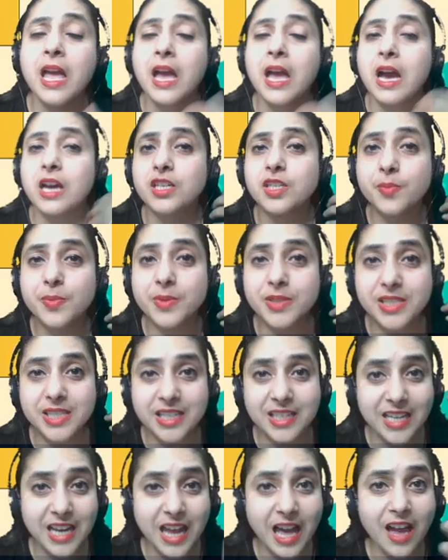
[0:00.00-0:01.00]
100%
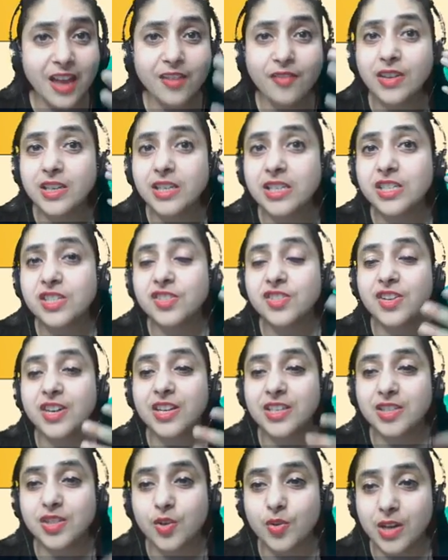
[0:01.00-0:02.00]
live and
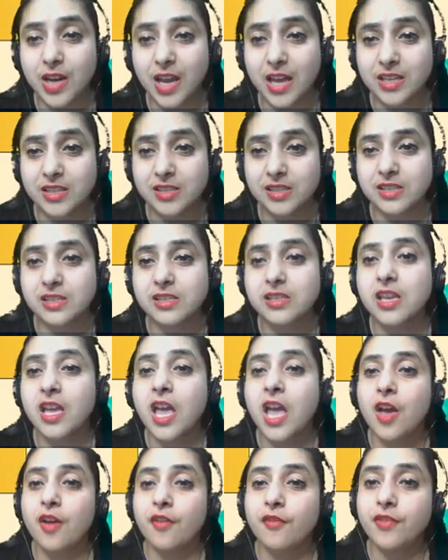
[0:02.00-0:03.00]
interactive classes.
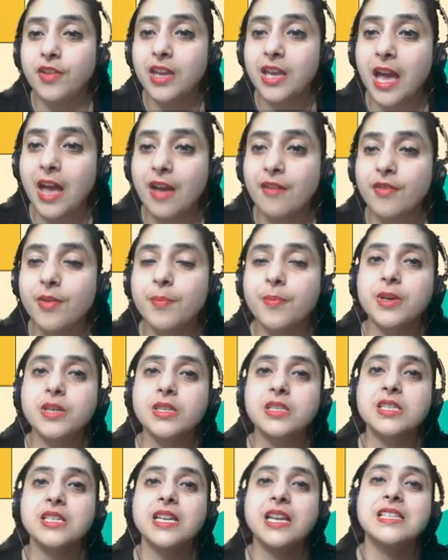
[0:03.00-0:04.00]
We have a
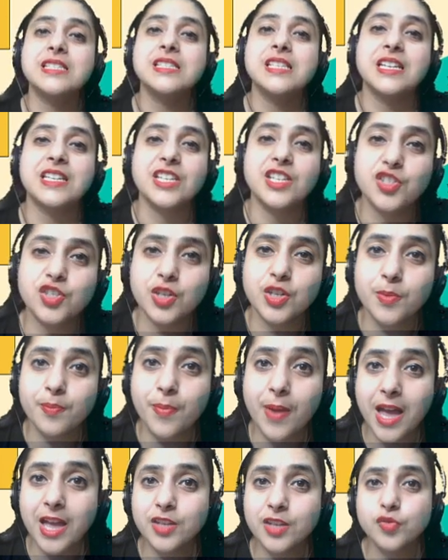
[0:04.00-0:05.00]
personalized attention
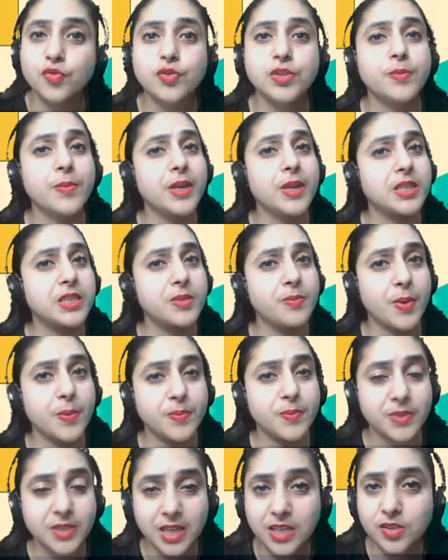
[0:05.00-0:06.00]
batch with maximum
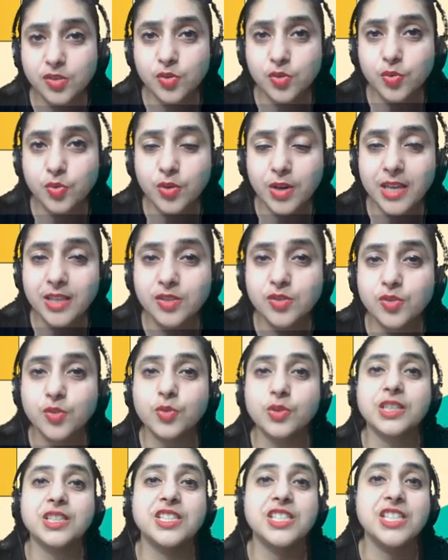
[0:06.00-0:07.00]
6 students, so
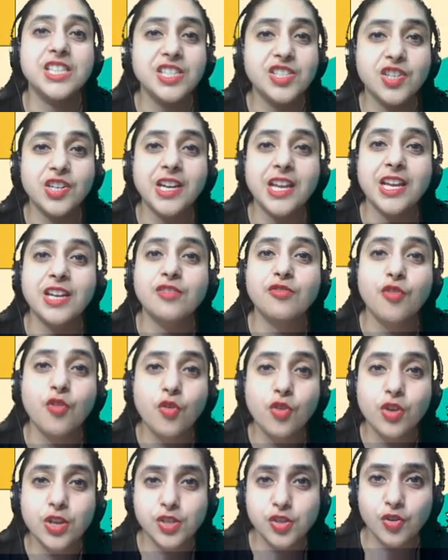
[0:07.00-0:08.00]
the teacher can
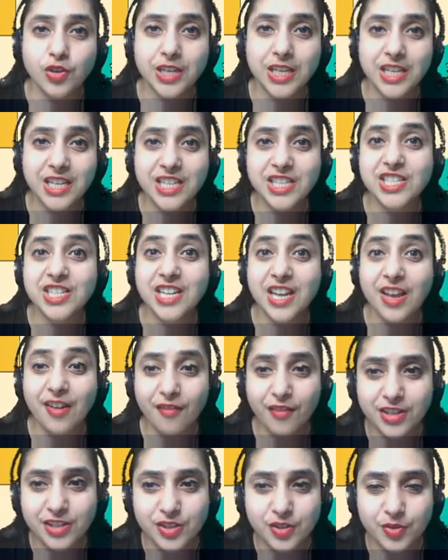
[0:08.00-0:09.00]
focus on each and every
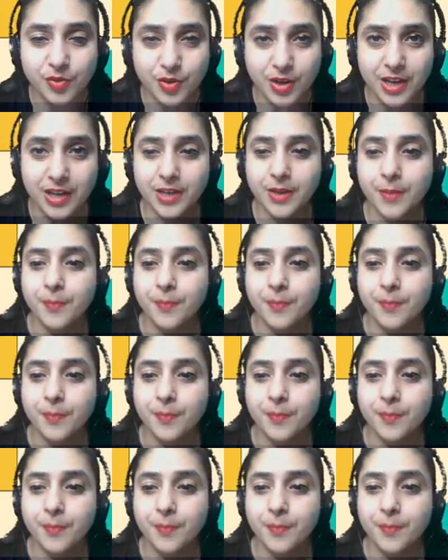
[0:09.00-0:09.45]
student.